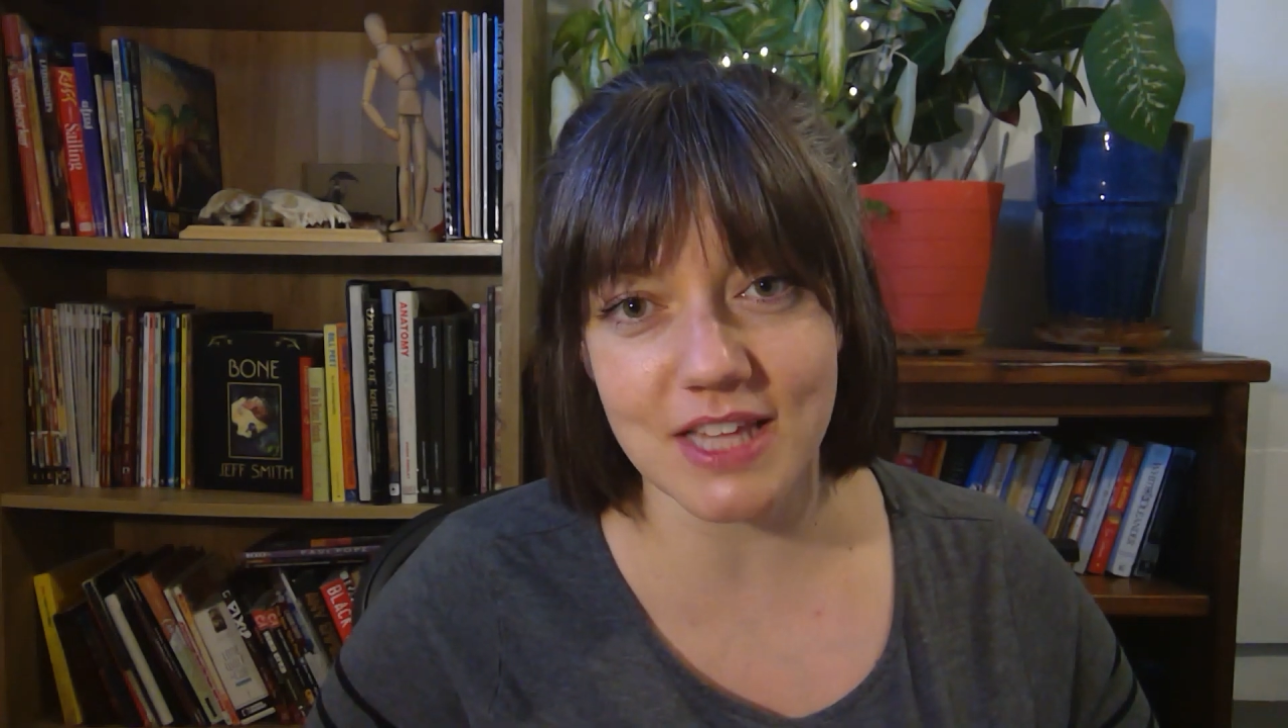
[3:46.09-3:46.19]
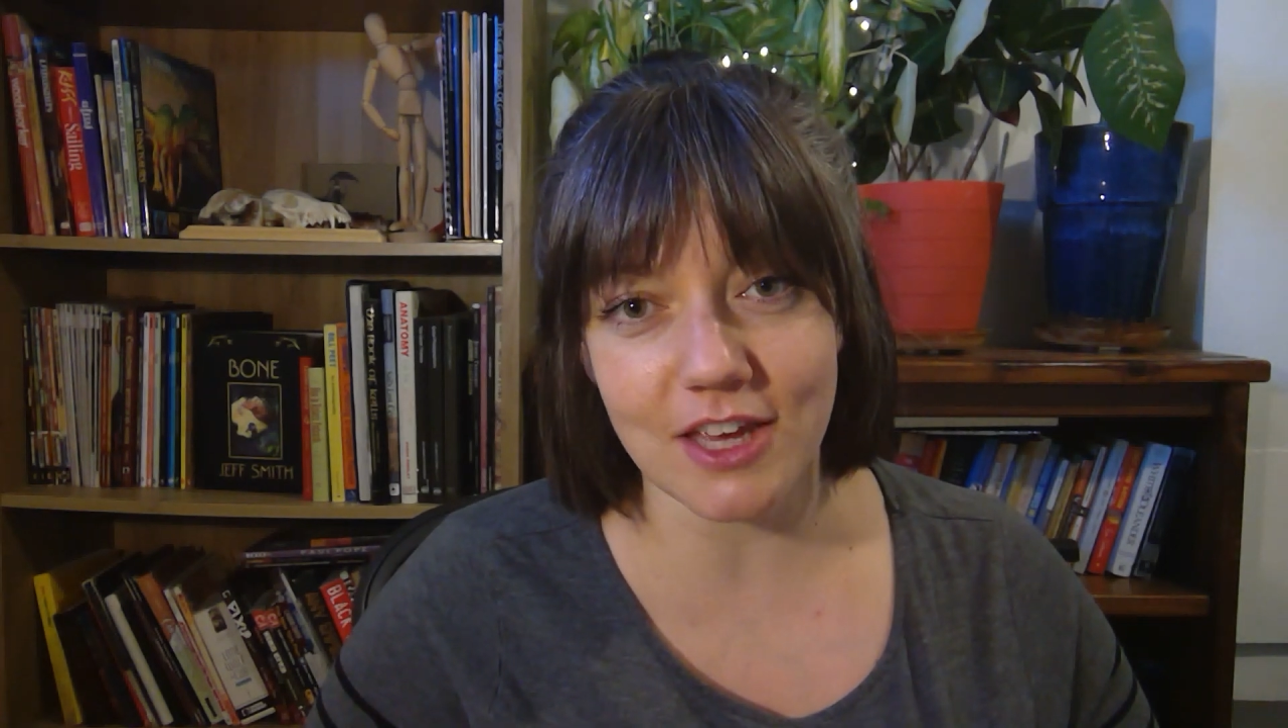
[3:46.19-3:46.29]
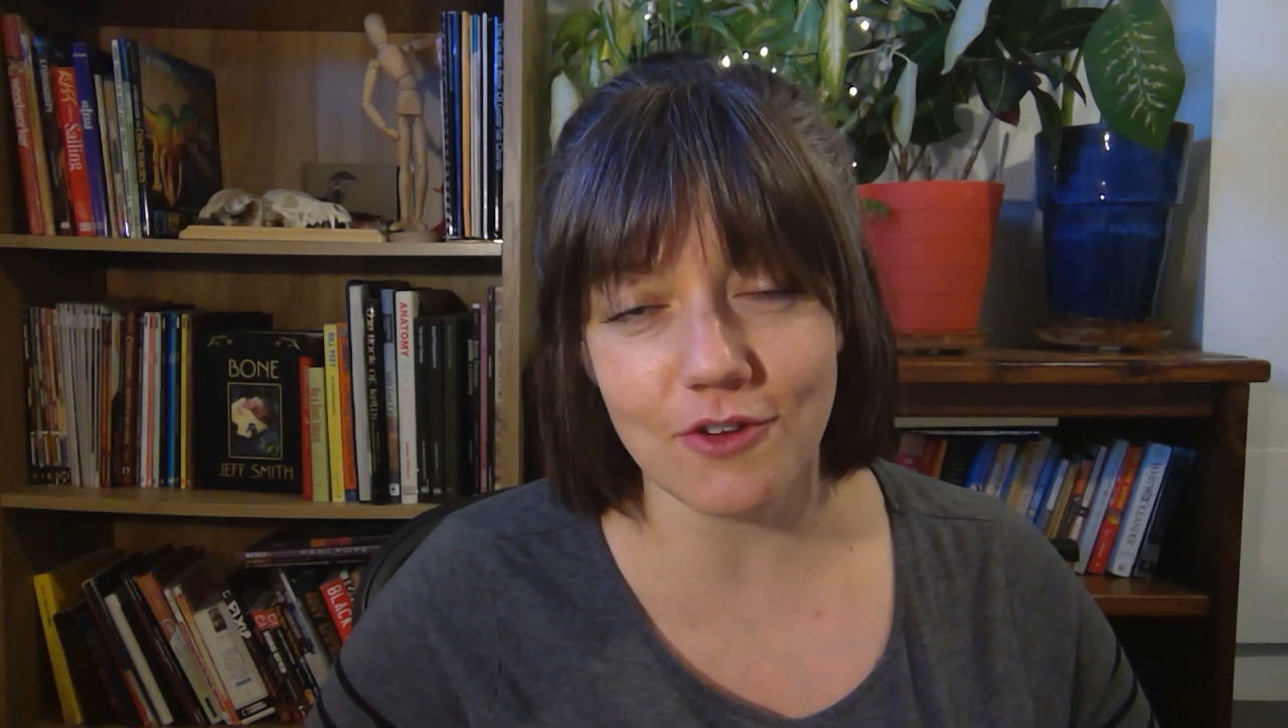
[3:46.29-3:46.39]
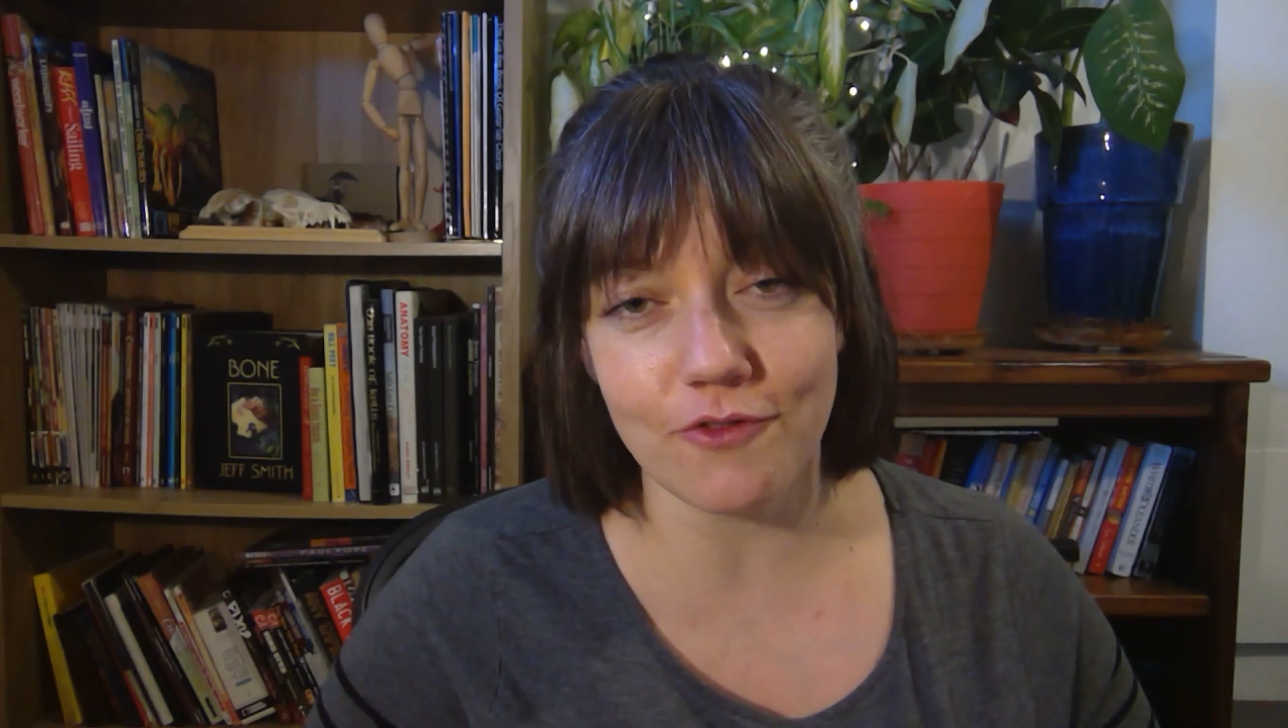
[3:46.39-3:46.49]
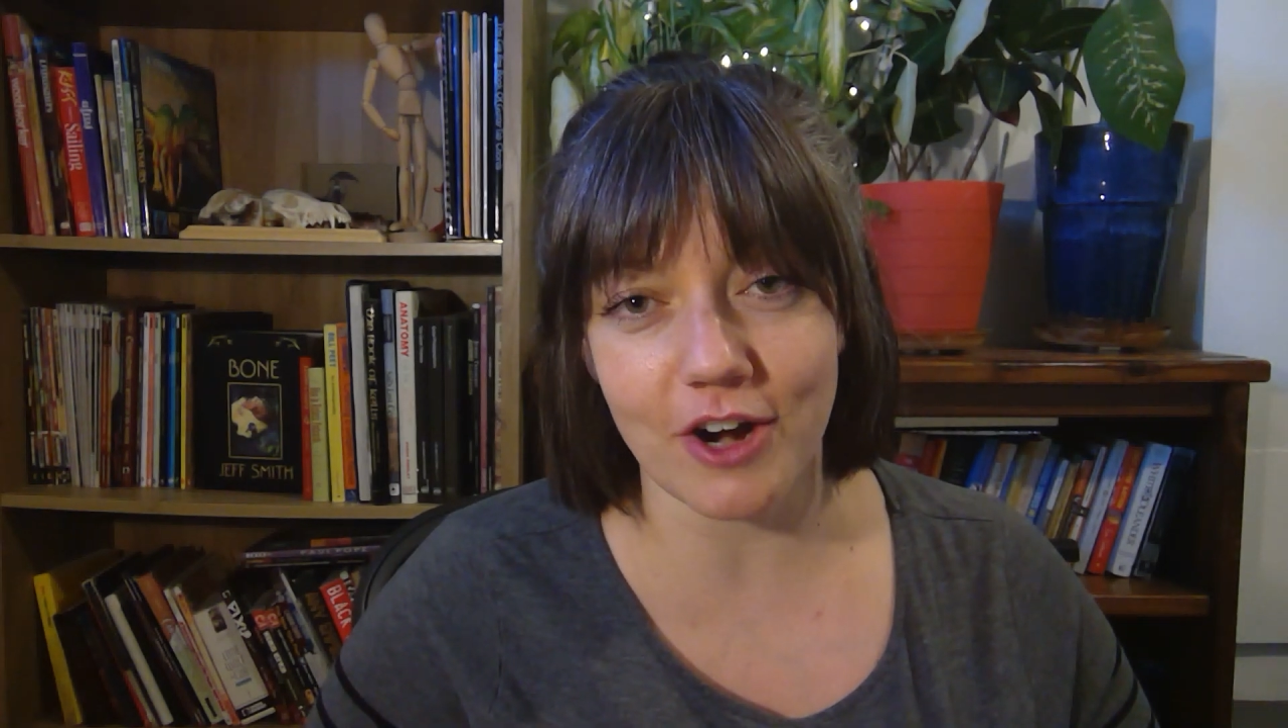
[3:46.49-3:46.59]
that you've